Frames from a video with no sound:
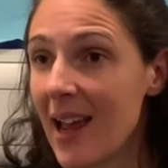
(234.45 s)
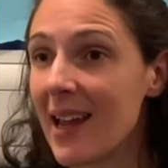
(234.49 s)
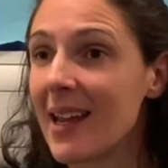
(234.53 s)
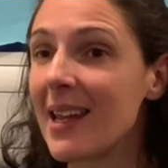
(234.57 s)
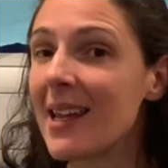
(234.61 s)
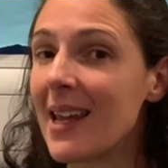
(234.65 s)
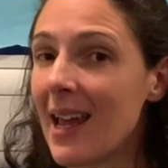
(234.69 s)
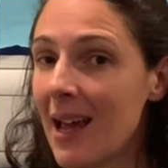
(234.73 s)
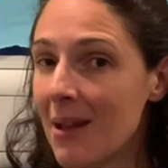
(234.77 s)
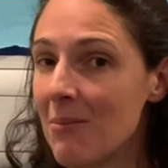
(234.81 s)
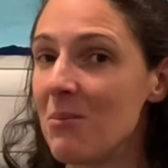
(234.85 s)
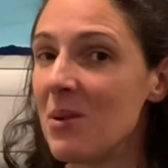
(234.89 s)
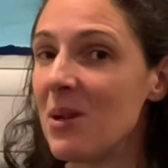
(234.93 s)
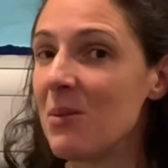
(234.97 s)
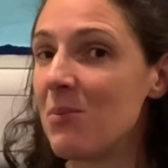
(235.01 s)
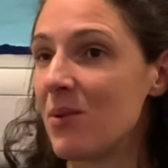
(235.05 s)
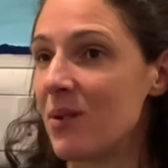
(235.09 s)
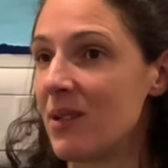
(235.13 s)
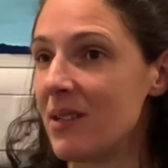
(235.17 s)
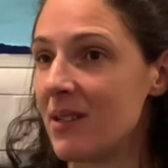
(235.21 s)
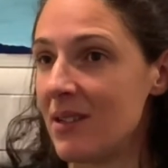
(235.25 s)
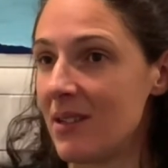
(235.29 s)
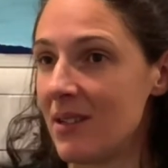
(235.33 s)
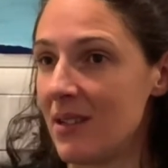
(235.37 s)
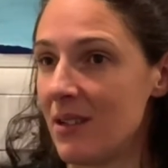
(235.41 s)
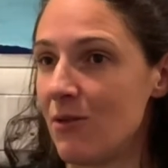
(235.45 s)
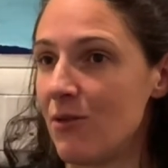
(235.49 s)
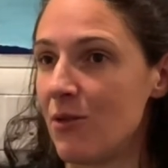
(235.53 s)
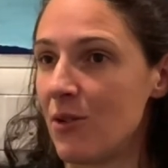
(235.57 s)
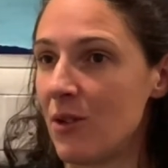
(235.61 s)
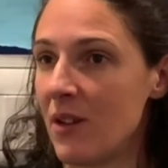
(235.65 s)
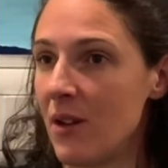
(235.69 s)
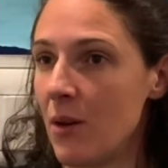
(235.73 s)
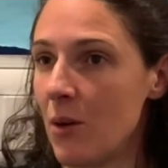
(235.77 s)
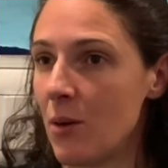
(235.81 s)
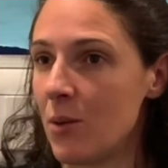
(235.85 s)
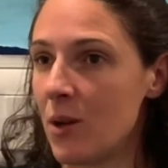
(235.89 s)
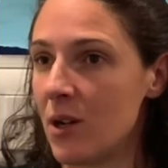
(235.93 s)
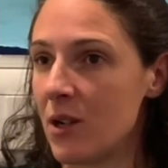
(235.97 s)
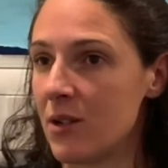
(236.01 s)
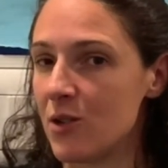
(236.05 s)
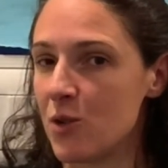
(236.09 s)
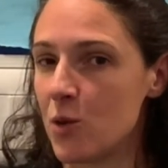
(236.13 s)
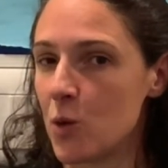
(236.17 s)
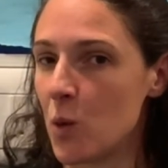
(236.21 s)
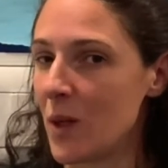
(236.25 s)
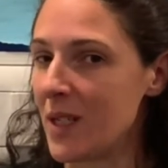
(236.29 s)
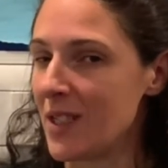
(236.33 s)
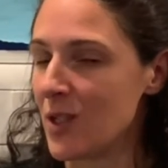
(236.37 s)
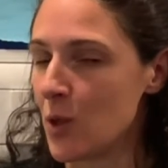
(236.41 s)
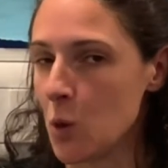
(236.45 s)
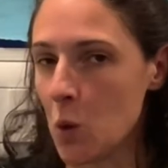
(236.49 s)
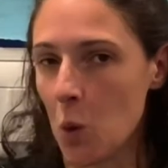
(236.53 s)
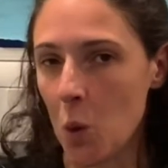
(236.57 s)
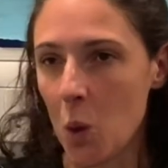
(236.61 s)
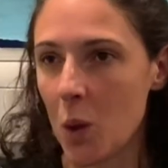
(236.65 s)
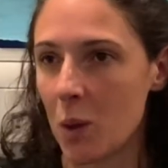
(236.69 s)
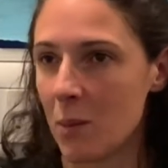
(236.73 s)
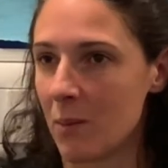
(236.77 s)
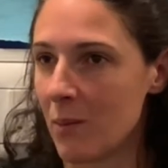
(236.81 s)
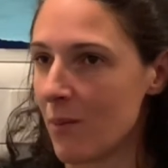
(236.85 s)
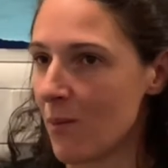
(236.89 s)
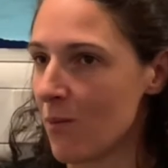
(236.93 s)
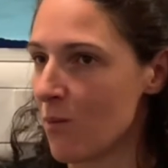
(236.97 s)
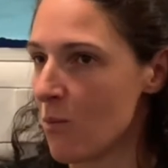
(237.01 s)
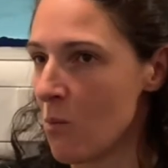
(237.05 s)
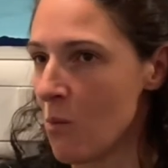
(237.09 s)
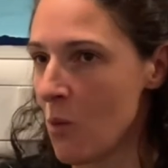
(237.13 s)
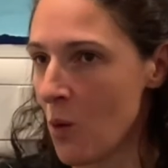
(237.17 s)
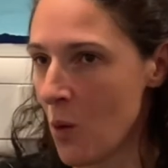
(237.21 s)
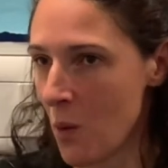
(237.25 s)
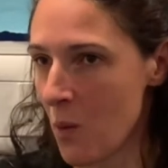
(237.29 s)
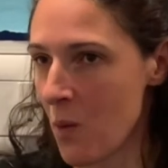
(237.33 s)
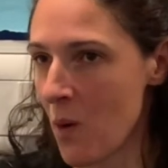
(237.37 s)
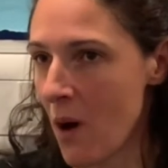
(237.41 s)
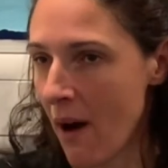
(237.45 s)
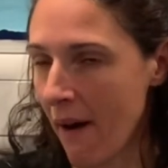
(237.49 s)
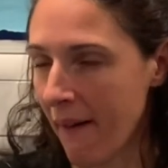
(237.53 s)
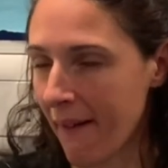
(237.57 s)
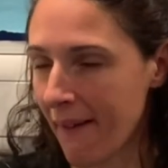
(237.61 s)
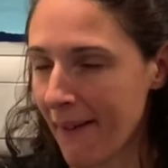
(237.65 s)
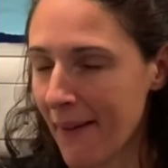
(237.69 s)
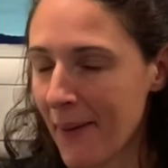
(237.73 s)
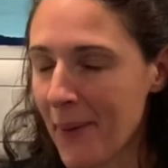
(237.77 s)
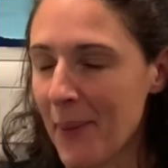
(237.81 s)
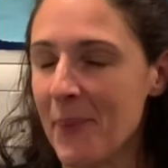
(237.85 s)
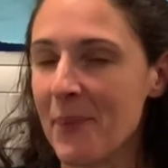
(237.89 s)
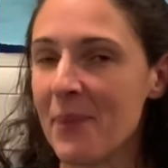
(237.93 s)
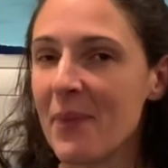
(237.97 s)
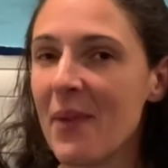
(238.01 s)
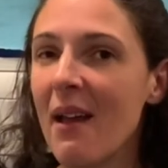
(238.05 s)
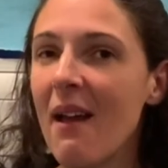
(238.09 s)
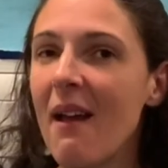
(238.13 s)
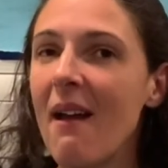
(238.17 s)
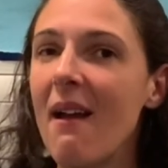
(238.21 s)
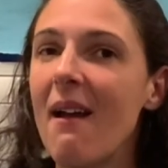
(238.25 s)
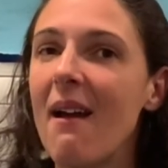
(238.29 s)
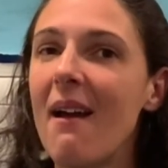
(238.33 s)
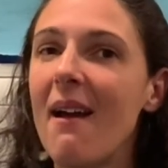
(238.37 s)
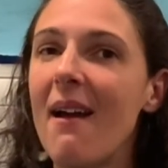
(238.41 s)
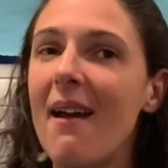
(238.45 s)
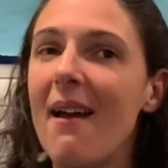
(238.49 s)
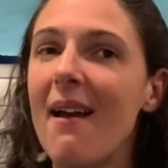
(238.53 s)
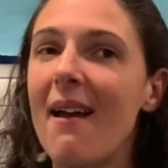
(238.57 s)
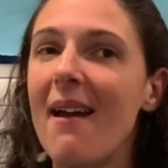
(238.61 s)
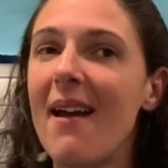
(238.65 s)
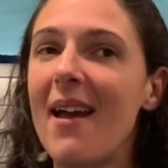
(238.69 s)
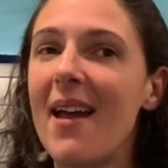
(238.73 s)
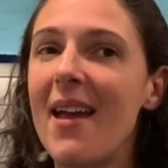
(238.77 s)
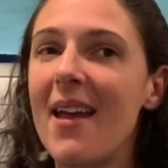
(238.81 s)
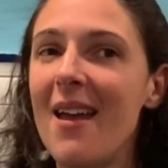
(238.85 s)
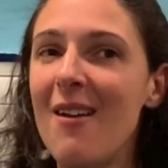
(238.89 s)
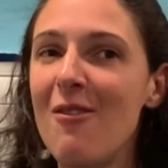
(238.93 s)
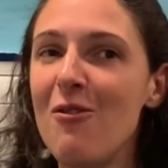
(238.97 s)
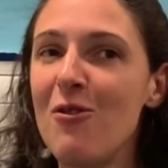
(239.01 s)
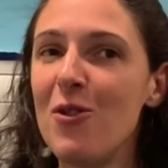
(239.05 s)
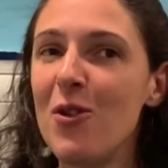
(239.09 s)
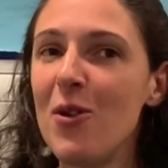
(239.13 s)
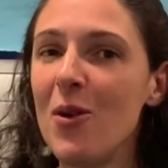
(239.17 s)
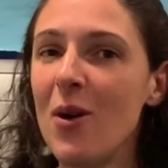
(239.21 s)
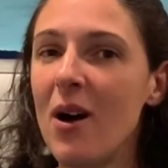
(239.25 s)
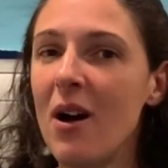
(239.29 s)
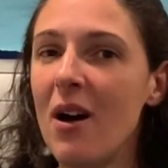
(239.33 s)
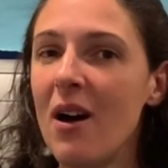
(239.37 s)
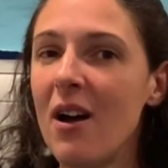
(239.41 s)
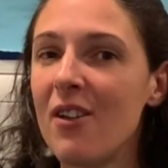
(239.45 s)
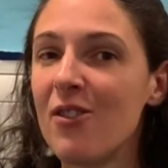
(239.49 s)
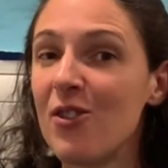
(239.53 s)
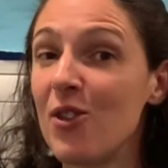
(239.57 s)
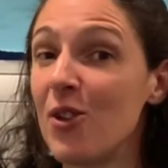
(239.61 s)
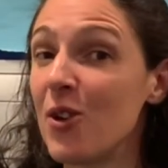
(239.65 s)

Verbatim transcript: can be presented for the award so it's not more work uh, if you are the